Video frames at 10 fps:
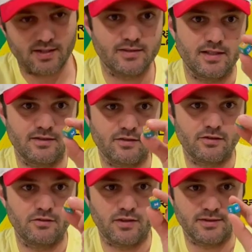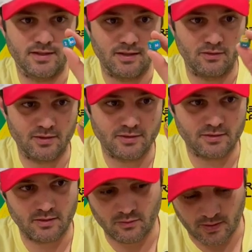uh, stickers on the dice there guys,
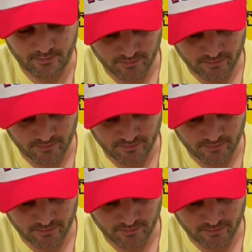so um,